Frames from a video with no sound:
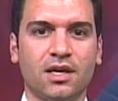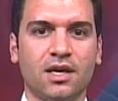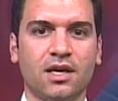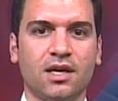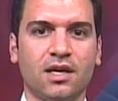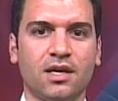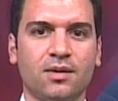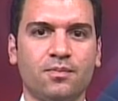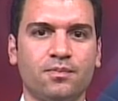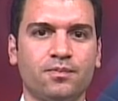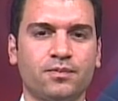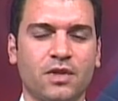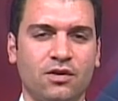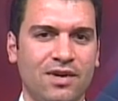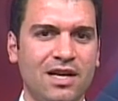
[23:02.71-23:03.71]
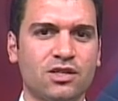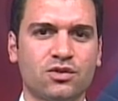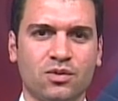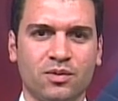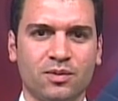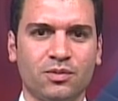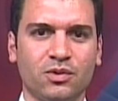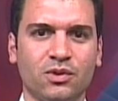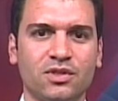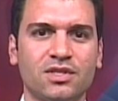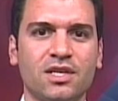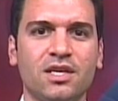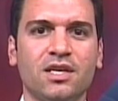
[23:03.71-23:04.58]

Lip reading: around swimming pools,